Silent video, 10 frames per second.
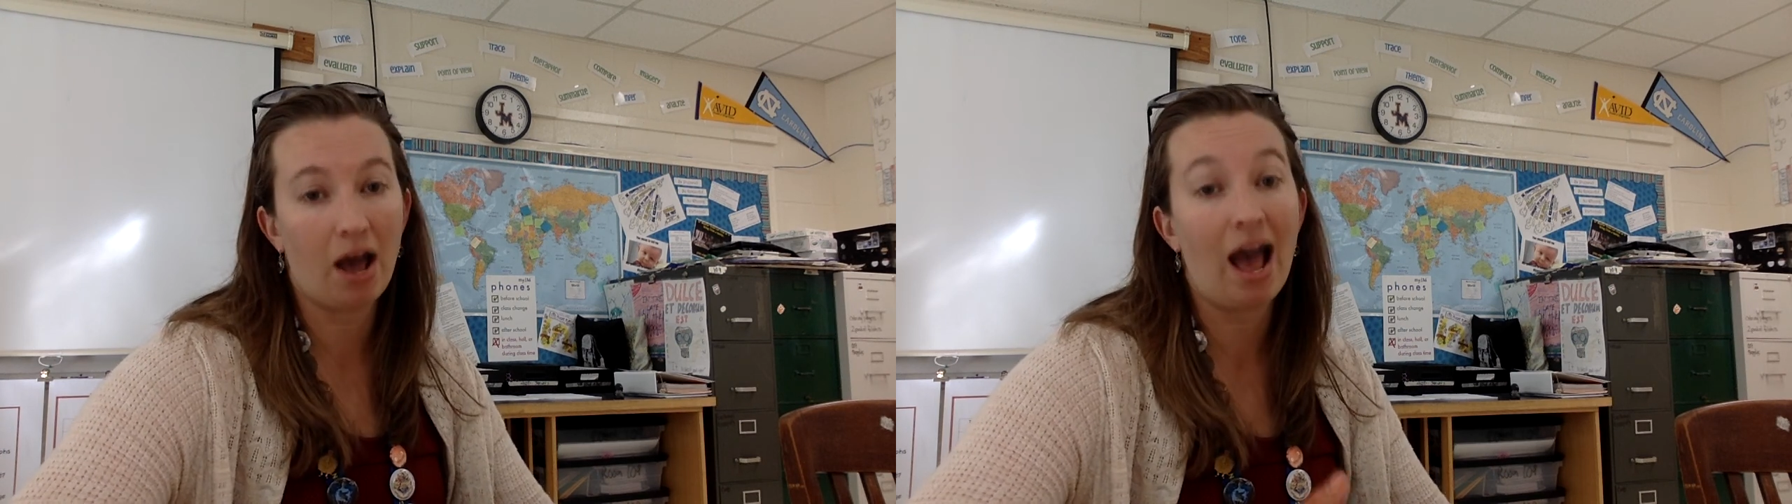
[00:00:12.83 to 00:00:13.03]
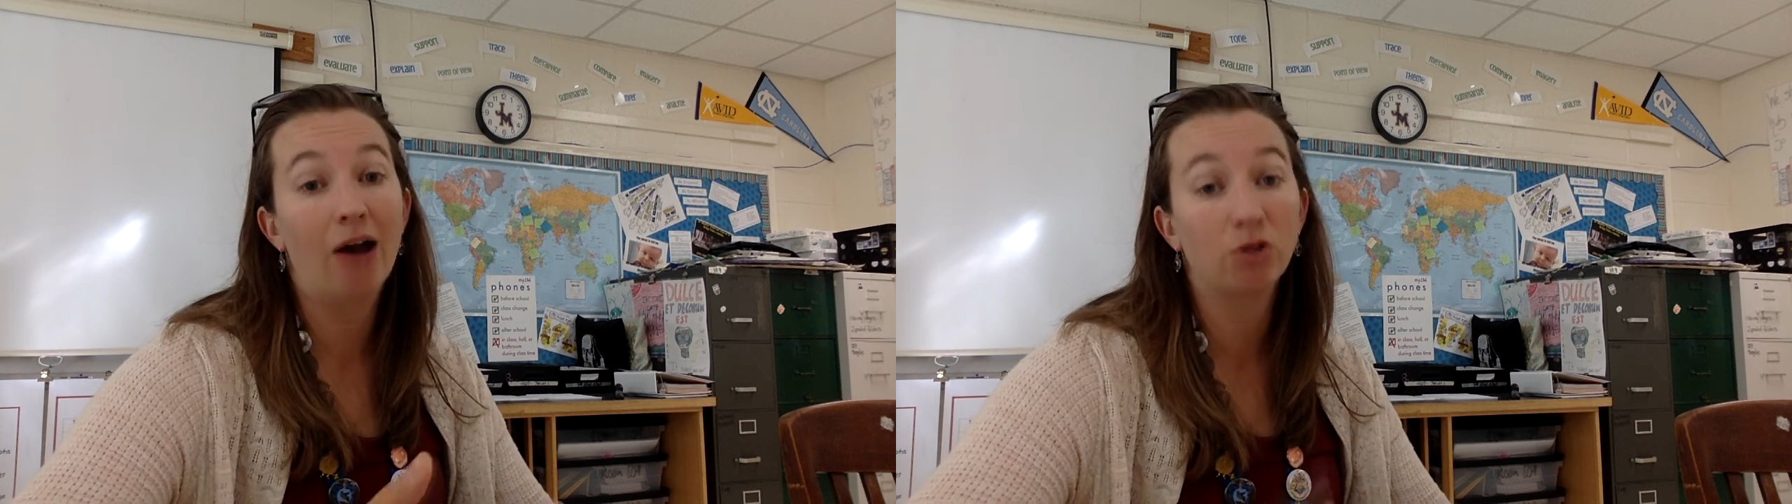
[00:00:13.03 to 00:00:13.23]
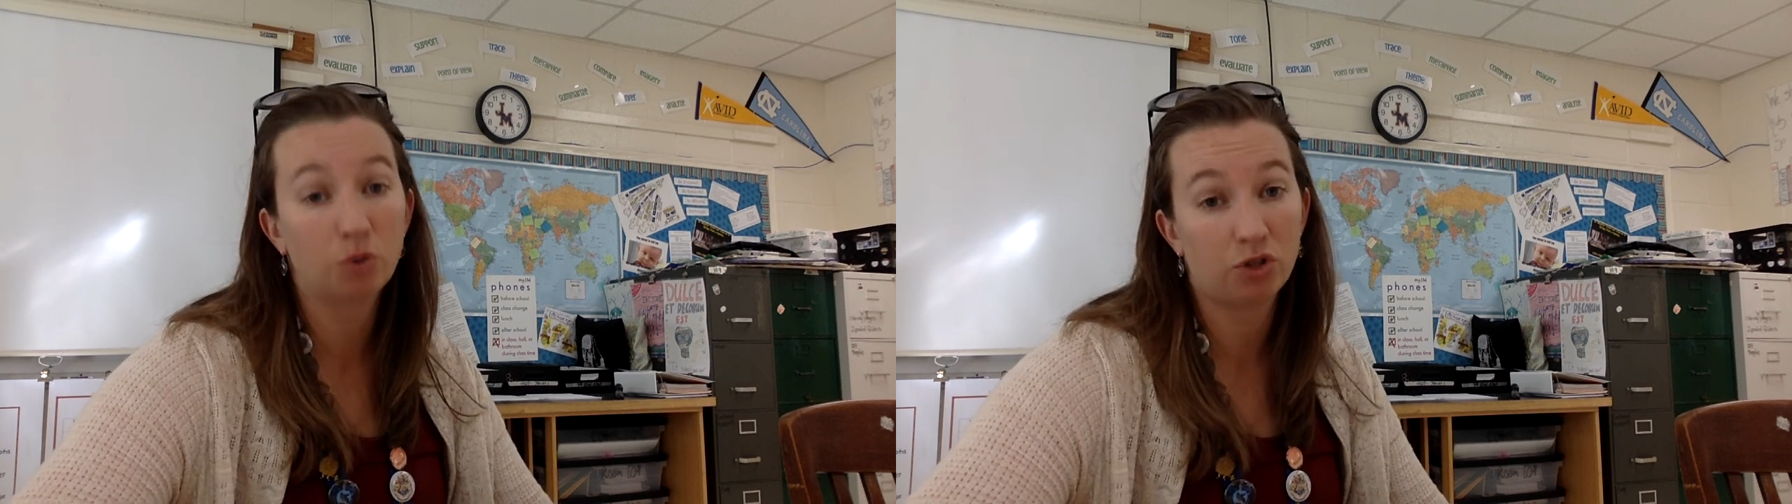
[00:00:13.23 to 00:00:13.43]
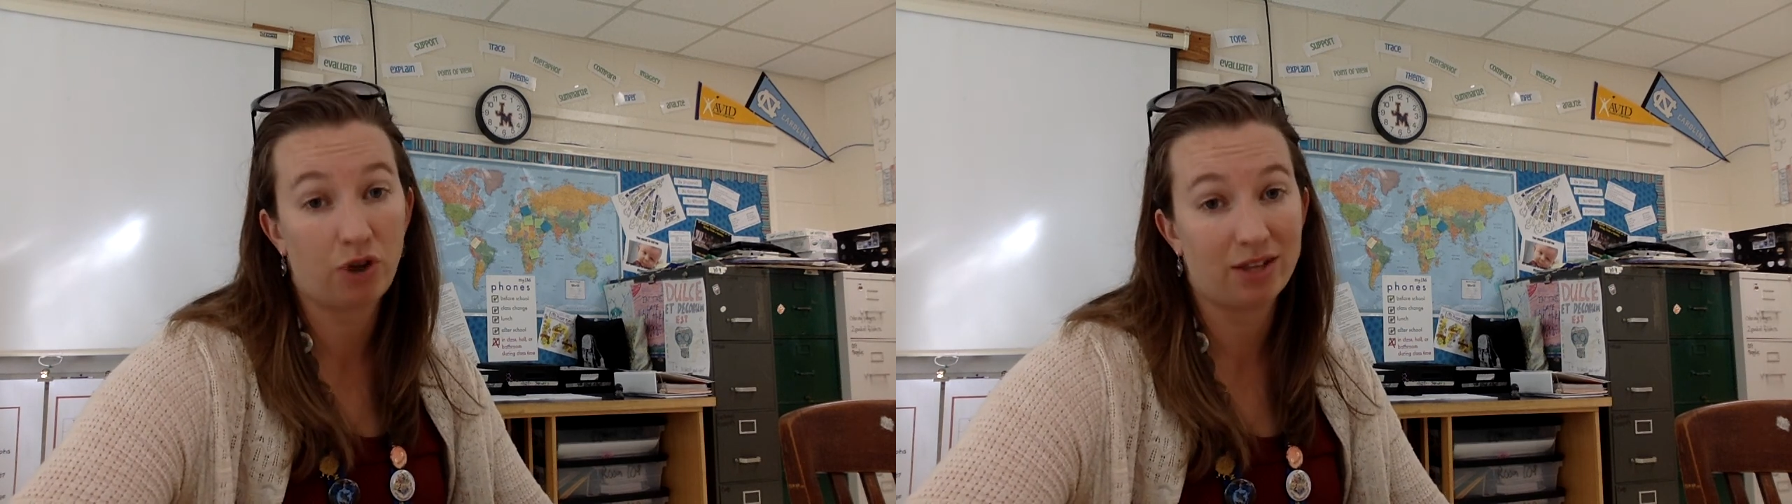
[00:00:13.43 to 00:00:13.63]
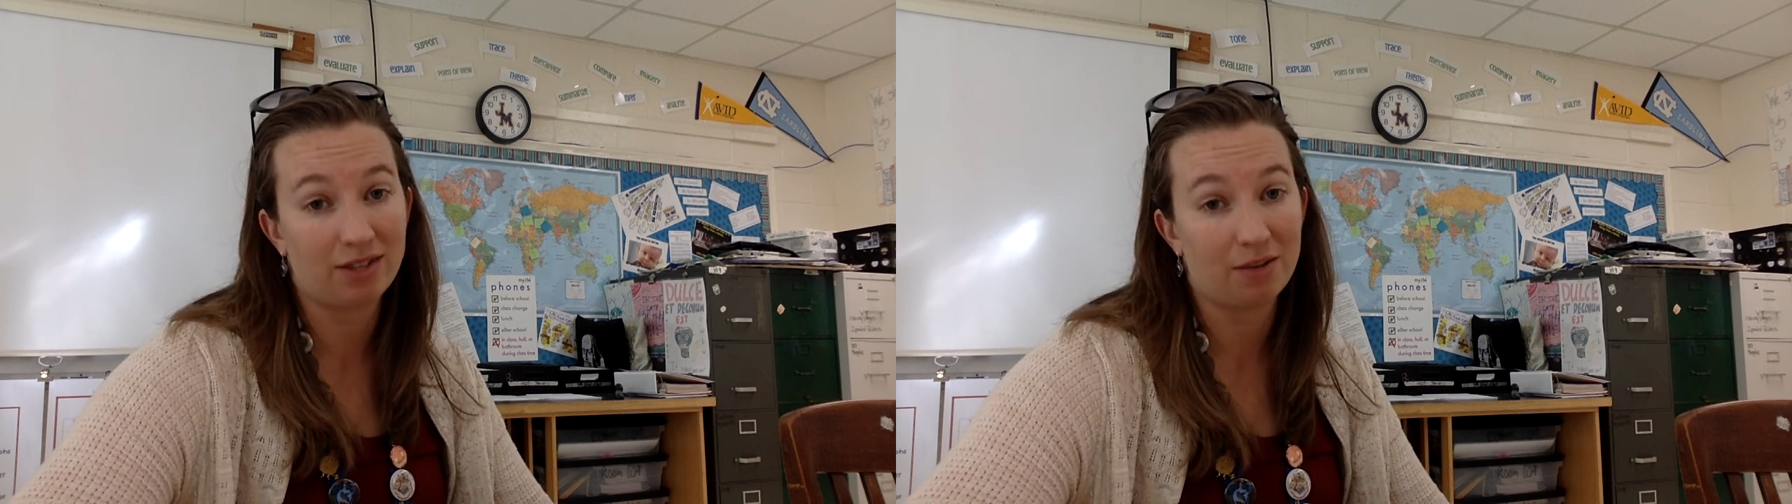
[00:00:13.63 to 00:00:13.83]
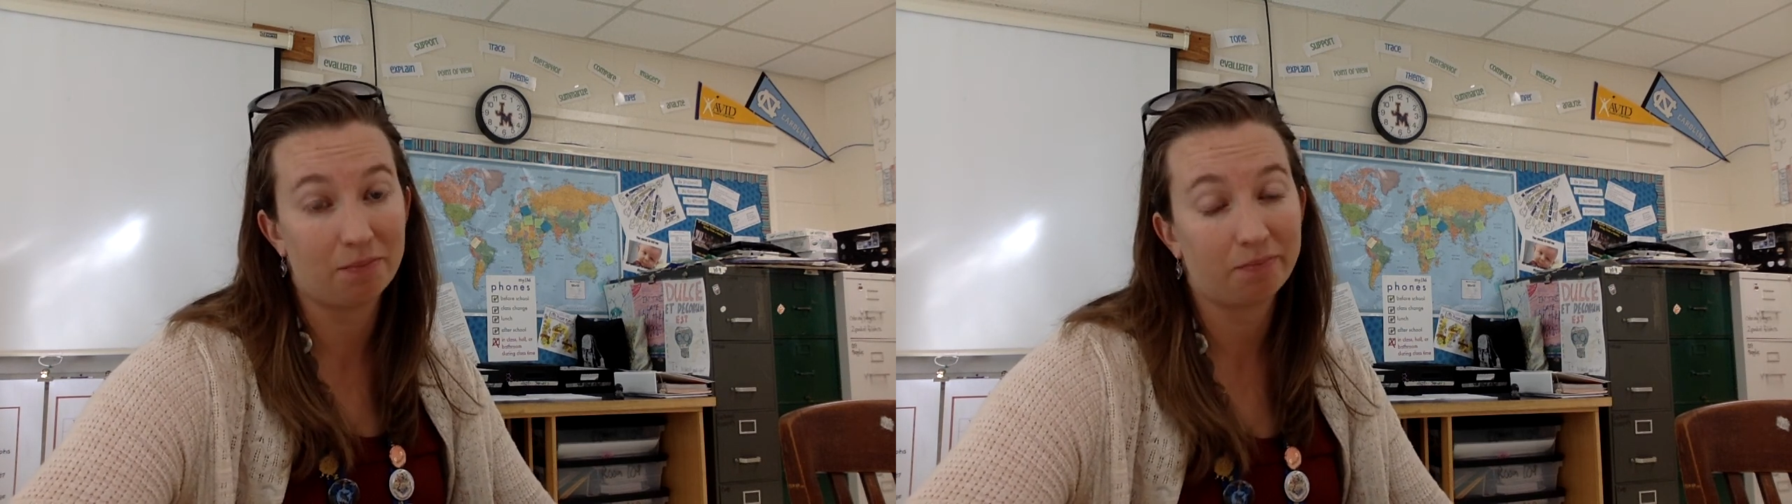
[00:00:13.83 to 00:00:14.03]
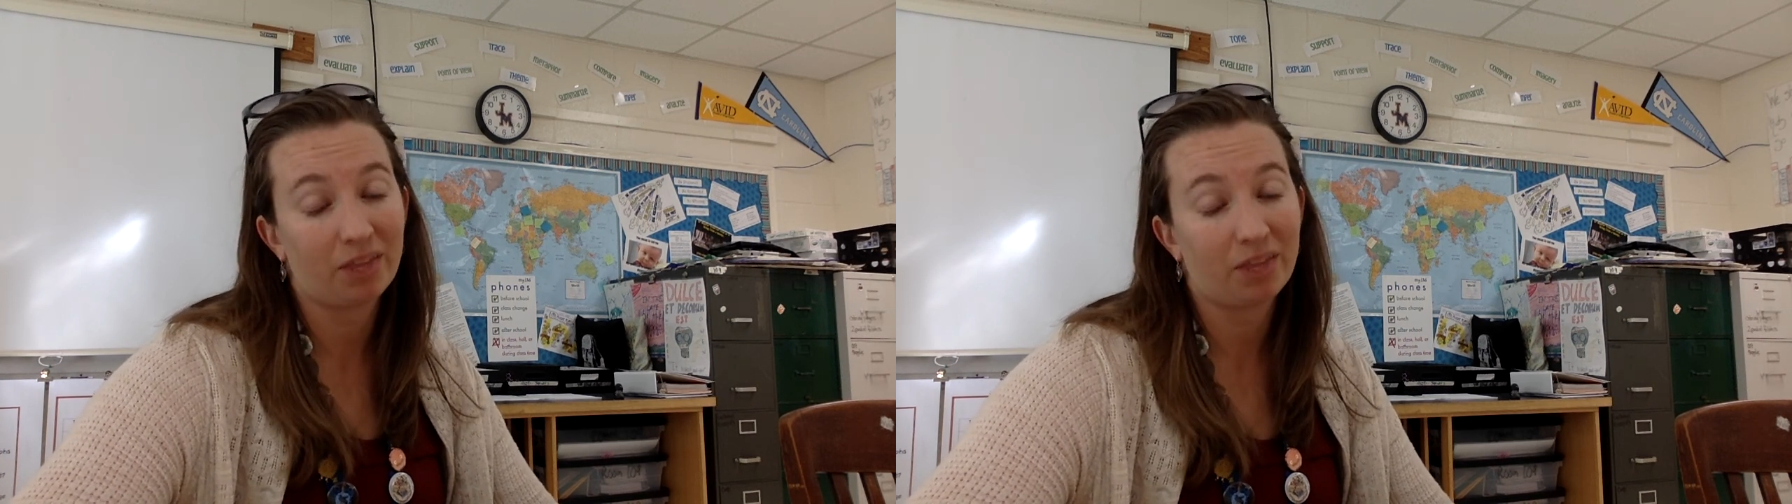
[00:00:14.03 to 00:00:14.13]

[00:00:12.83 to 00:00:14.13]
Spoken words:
how to address them.